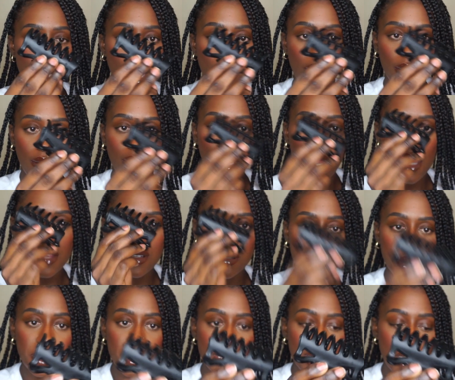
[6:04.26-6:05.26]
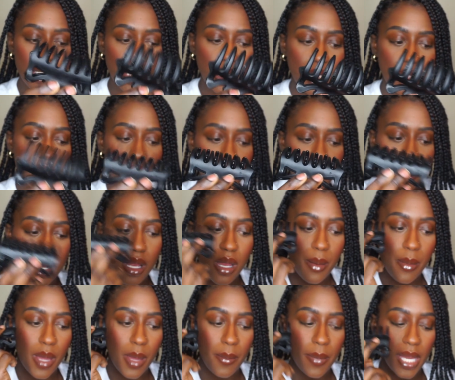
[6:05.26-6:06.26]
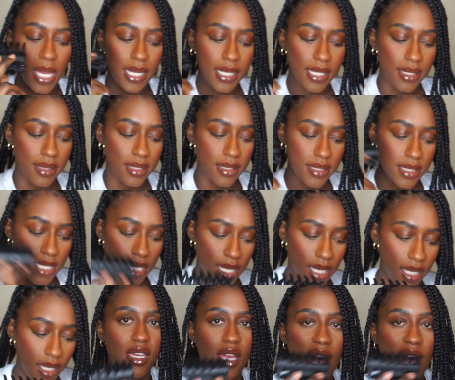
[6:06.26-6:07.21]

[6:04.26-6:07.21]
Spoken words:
I know you guys remember these from back in the day.